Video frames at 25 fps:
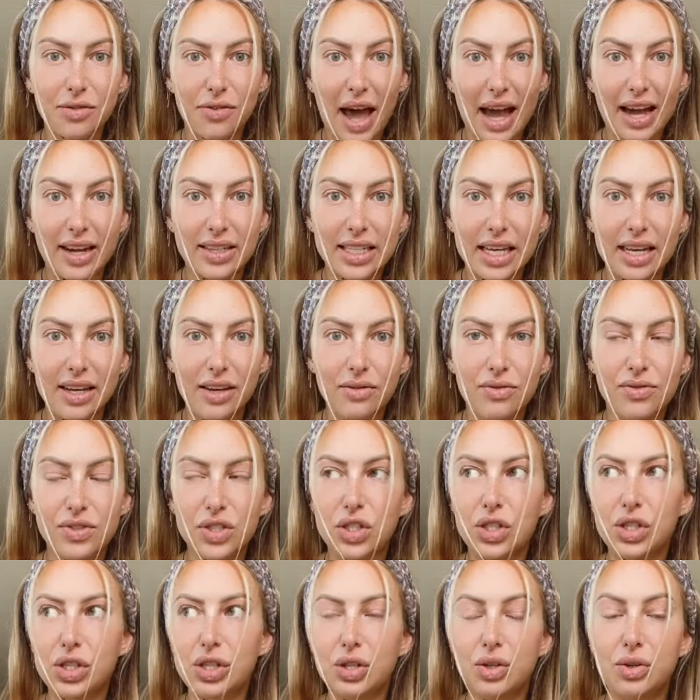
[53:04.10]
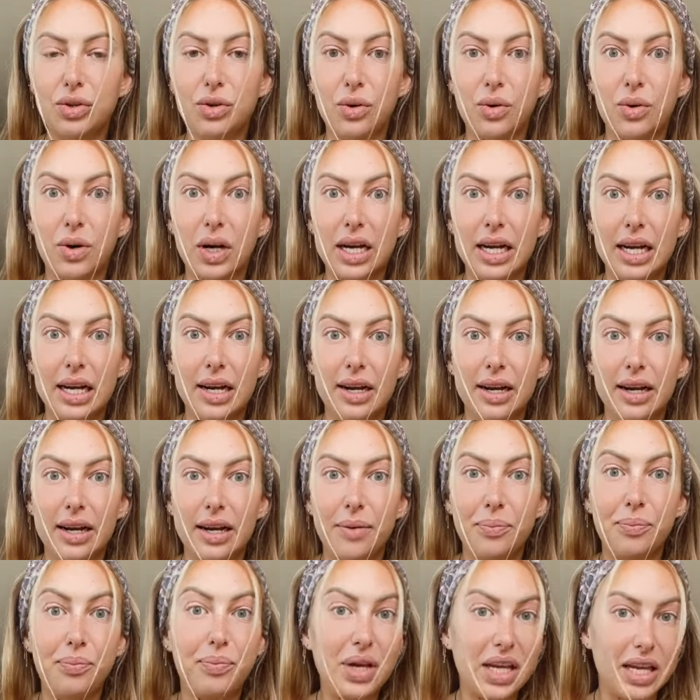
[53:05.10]
is effective to
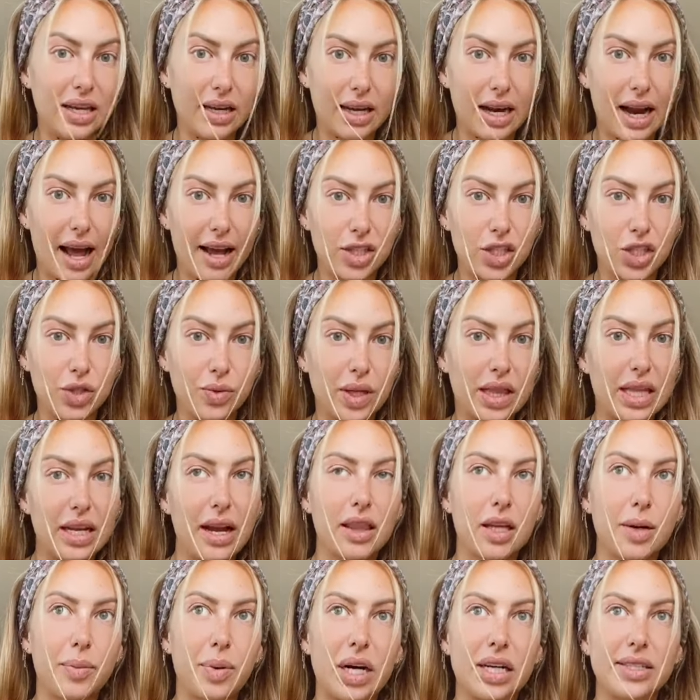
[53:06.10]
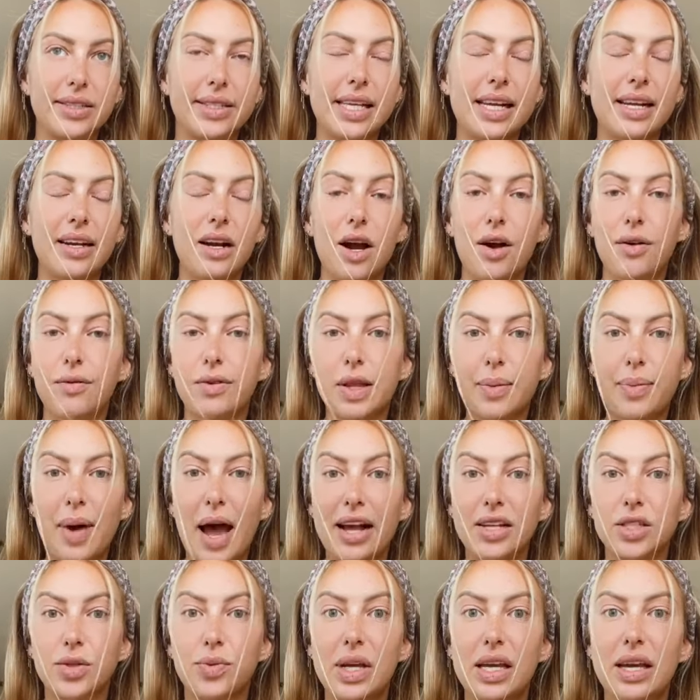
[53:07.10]
be in connection with another person. Over
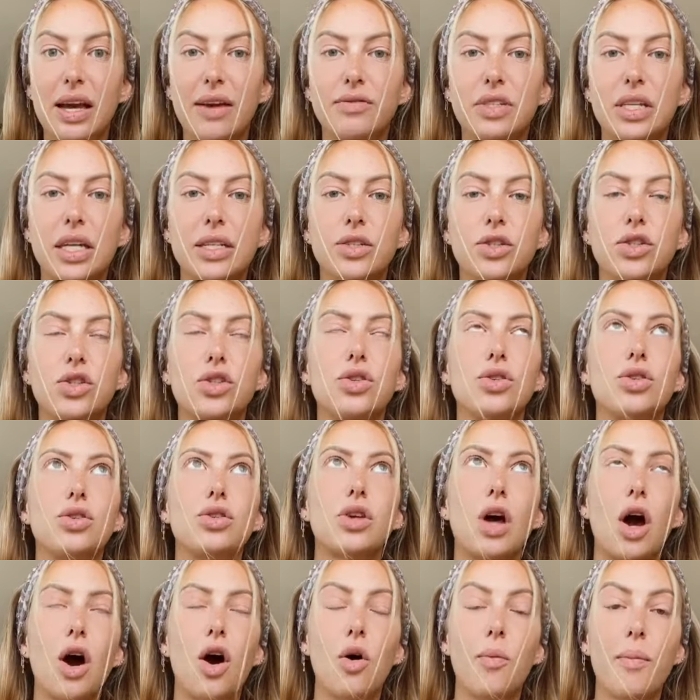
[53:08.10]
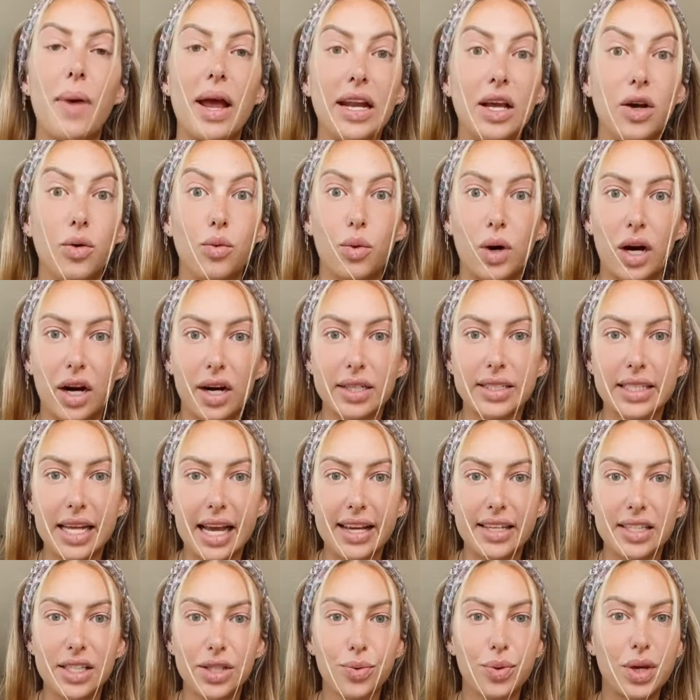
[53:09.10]
the past week, I've done so many work
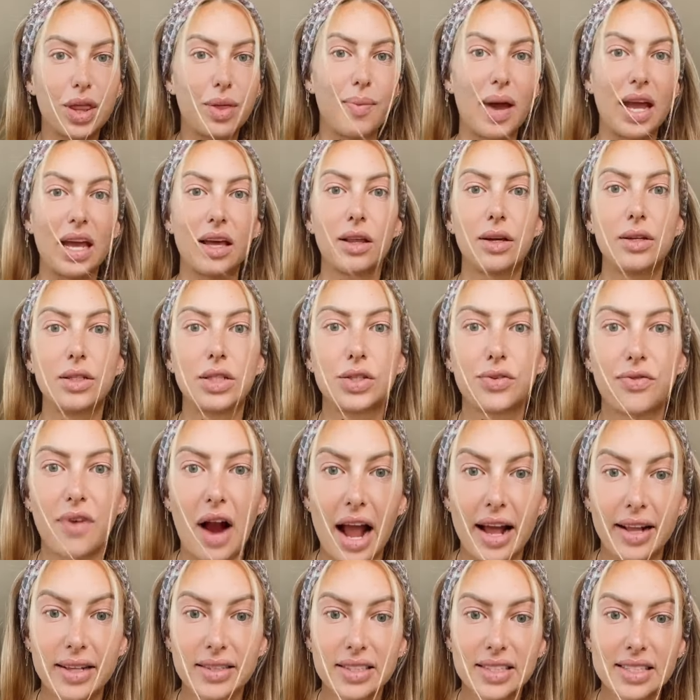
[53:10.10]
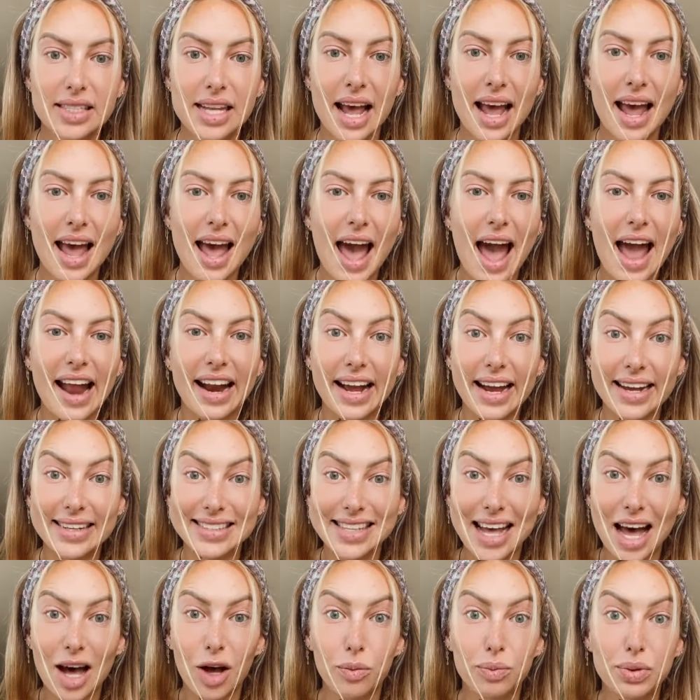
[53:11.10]
dates with my close friends, and it
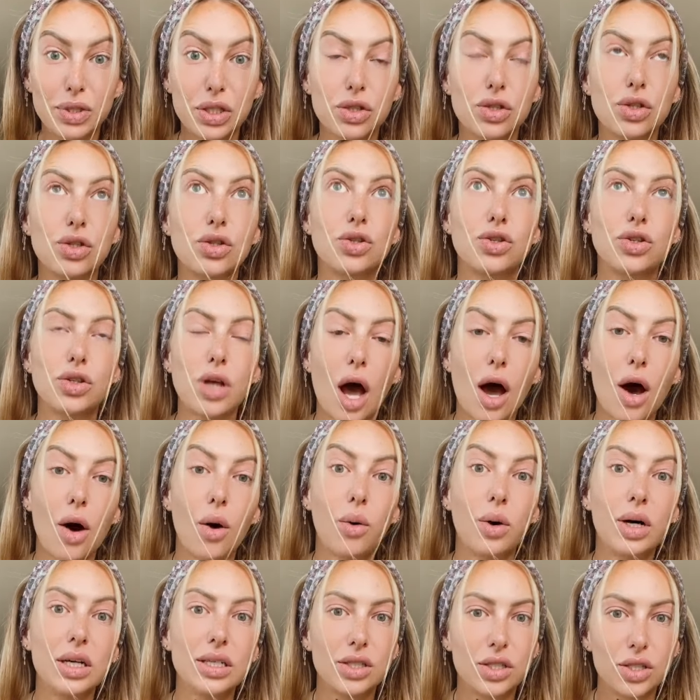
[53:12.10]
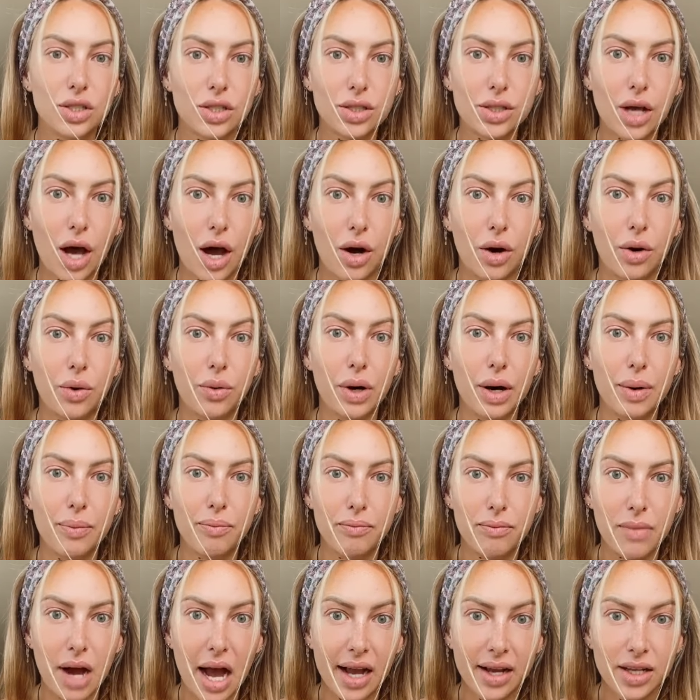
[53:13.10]
has helped
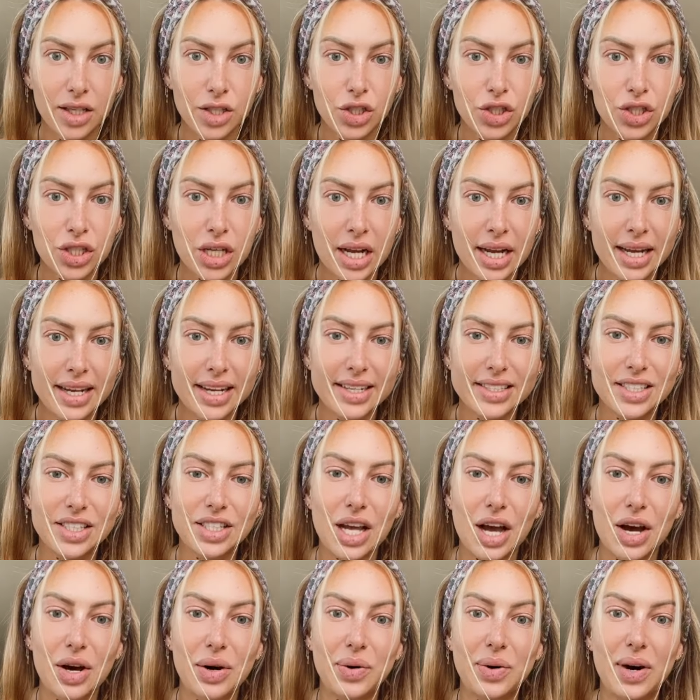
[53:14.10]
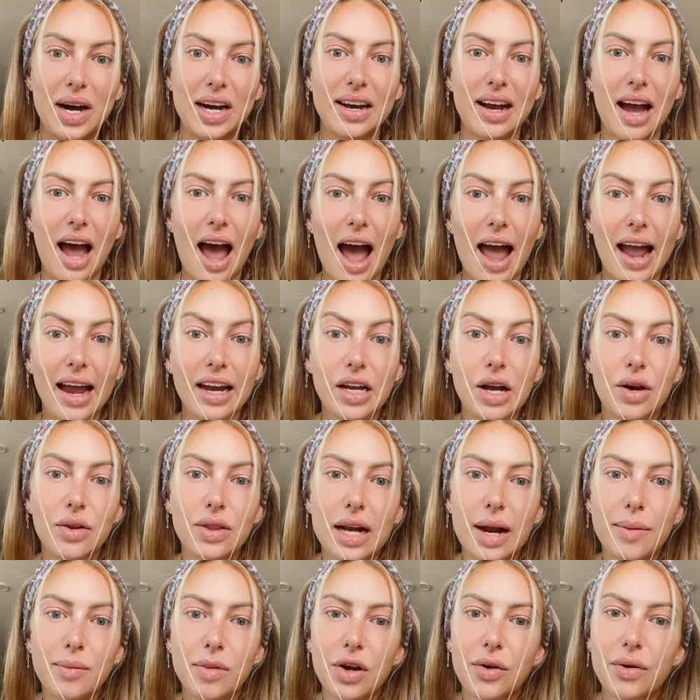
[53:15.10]
so much. So I
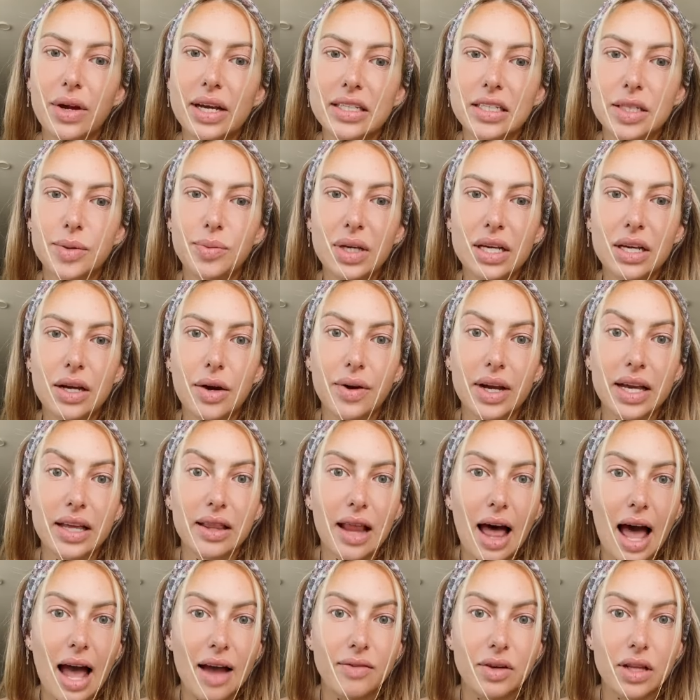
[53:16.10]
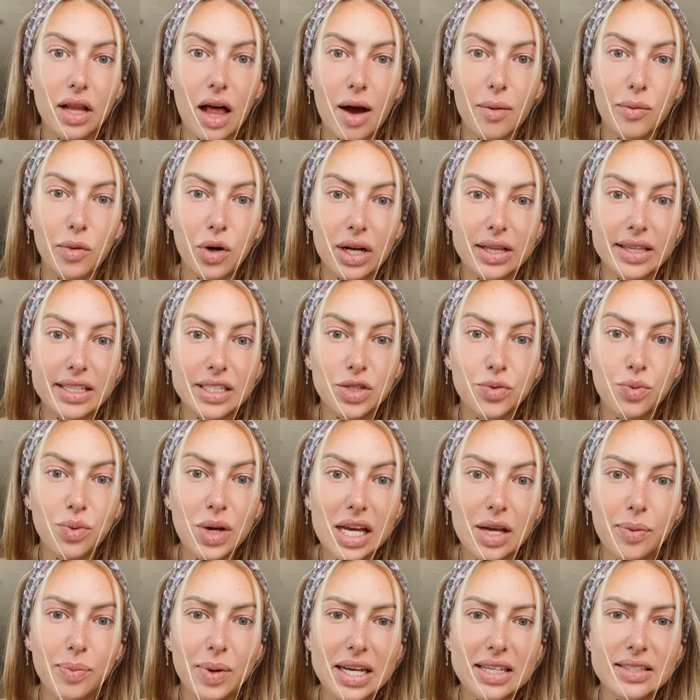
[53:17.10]
know that I'm going to be going live a lot more
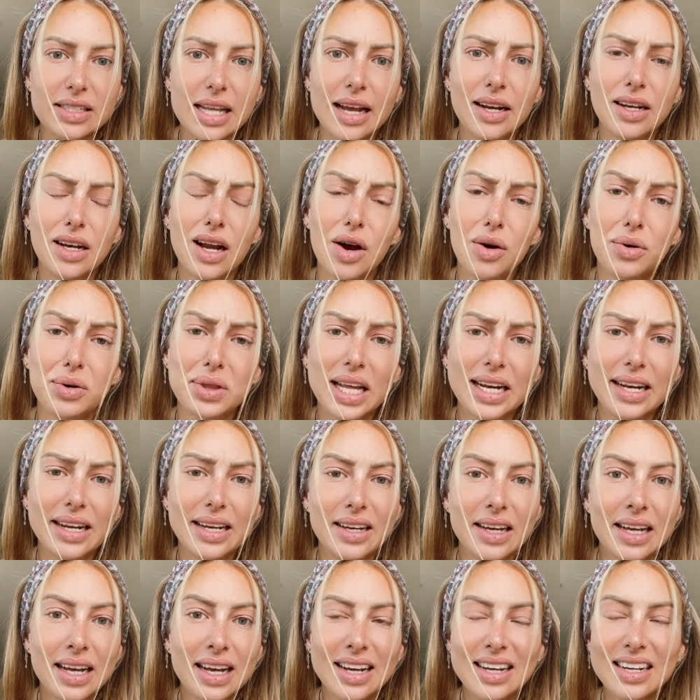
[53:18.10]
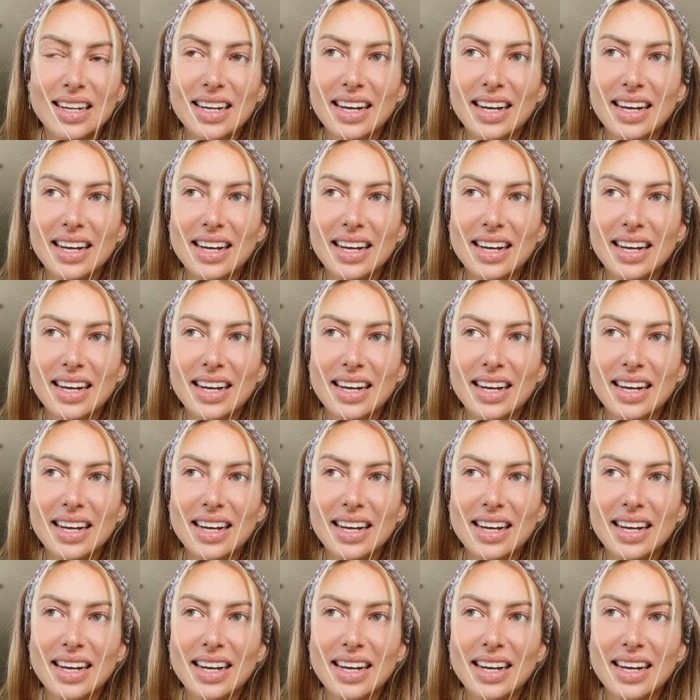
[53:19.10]
this week because I know that